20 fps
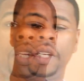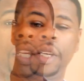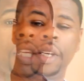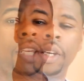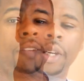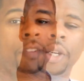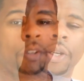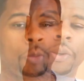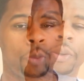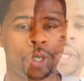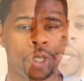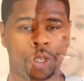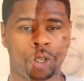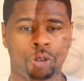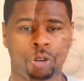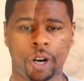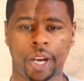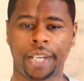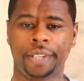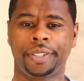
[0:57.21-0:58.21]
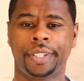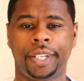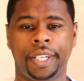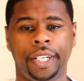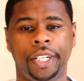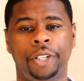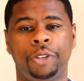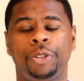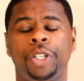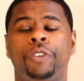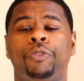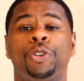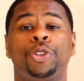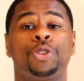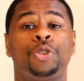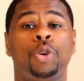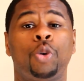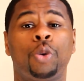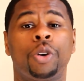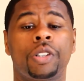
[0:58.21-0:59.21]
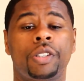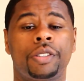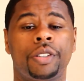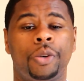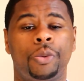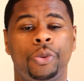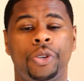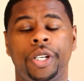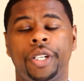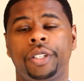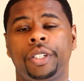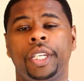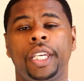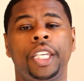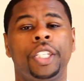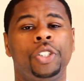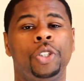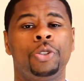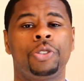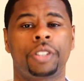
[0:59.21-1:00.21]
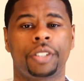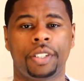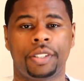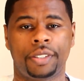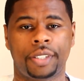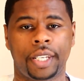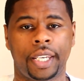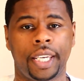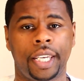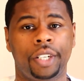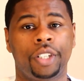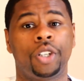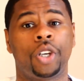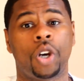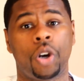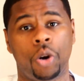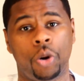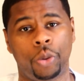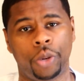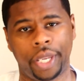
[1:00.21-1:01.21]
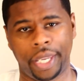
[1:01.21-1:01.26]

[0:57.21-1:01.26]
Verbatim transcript: Even when Christ healed and restored someone, he usually said, Go